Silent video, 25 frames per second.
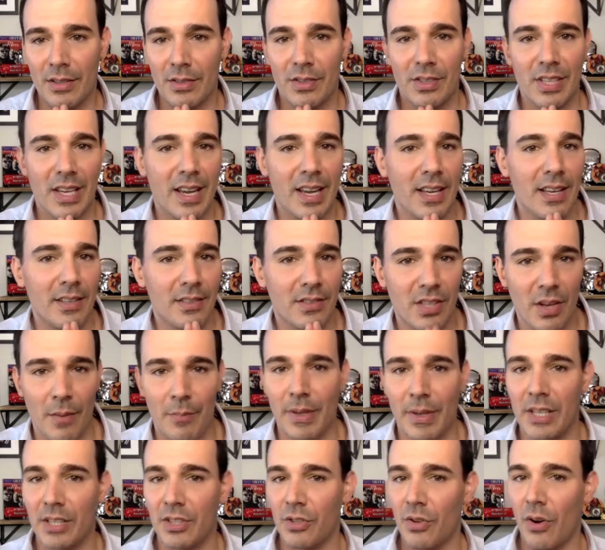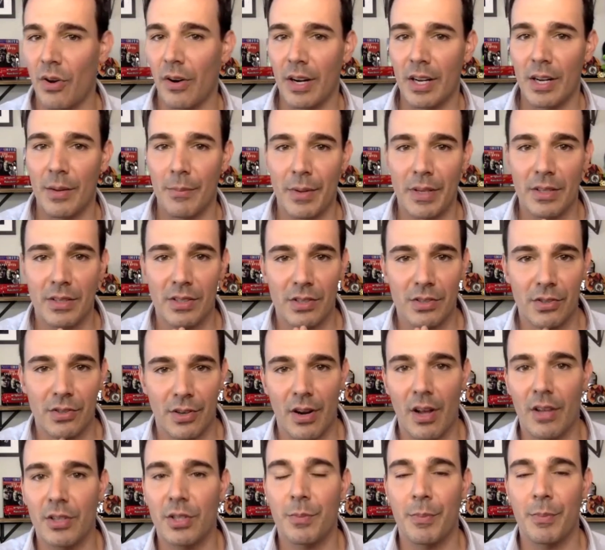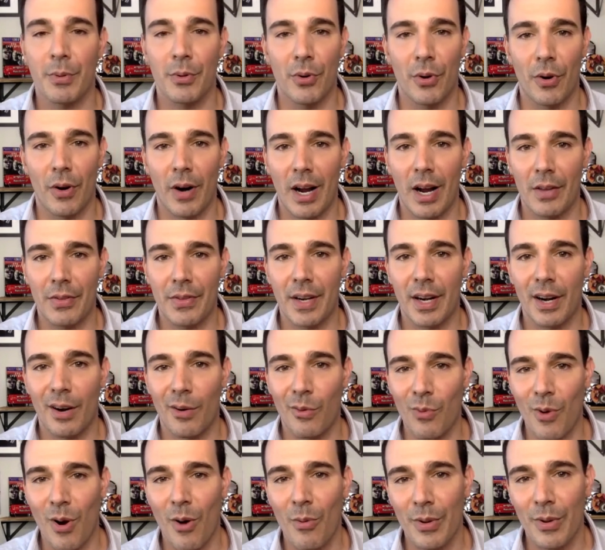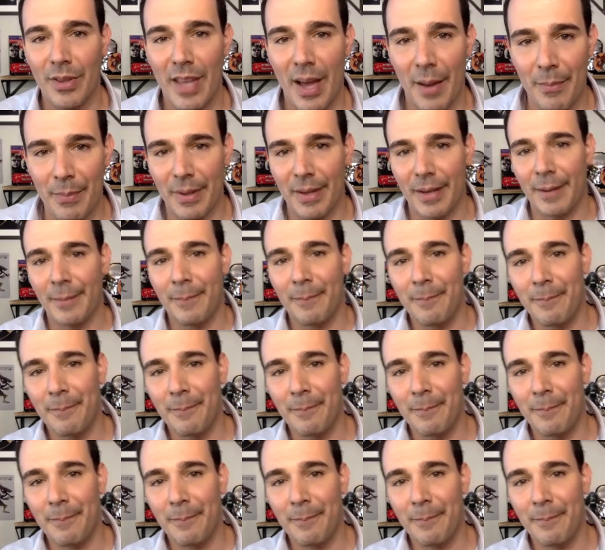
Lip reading: say, somebody starting a business or an entrepreneur out there, what would that be?